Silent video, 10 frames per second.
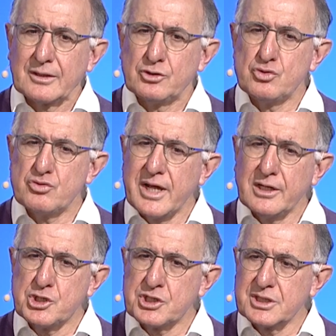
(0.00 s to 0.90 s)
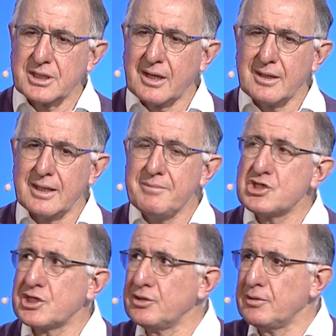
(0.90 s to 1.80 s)
Dredge to clear. Let me
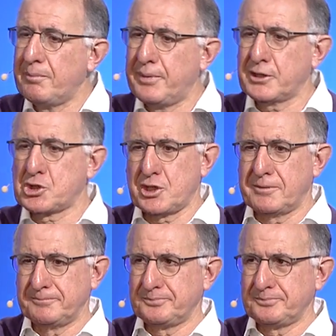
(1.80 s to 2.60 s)
show you a picture.